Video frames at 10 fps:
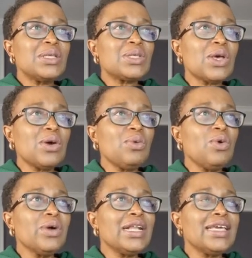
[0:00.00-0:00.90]
So
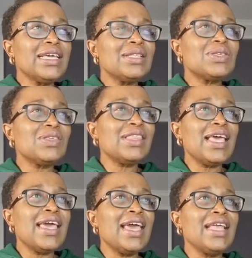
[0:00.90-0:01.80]
we'll click into
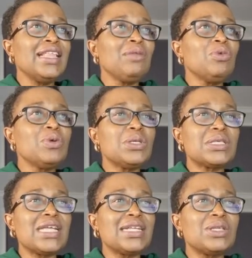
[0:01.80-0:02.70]
there and then we'll
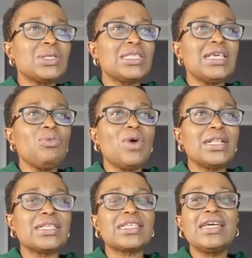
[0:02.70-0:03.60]
start to see
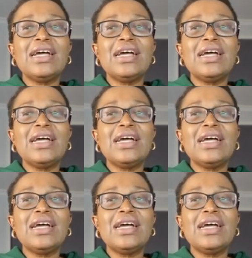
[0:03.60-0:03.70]
what